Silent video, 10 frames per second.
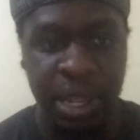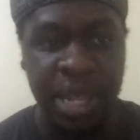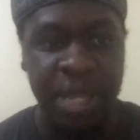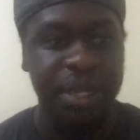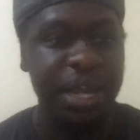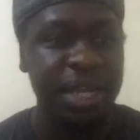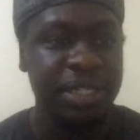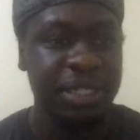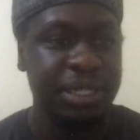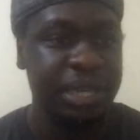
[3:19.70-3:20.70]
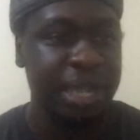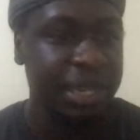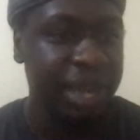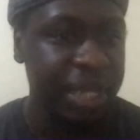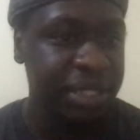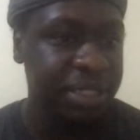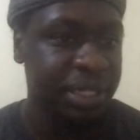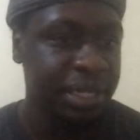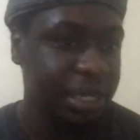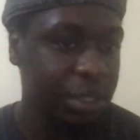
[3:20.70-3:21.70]
The next
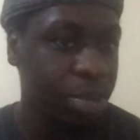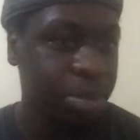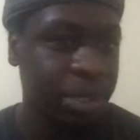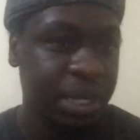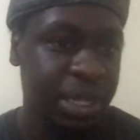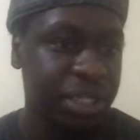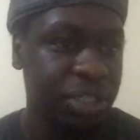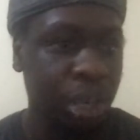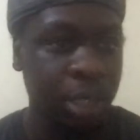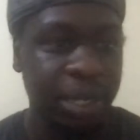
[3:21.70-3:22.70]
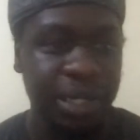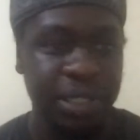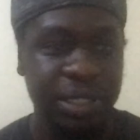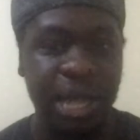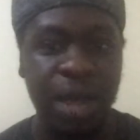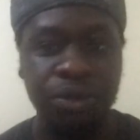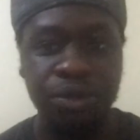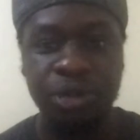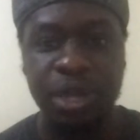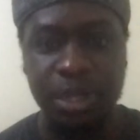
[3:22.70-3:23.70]
topic in this talk is how to
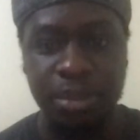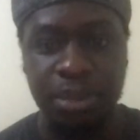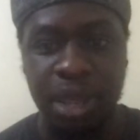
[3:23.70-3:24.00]
try them.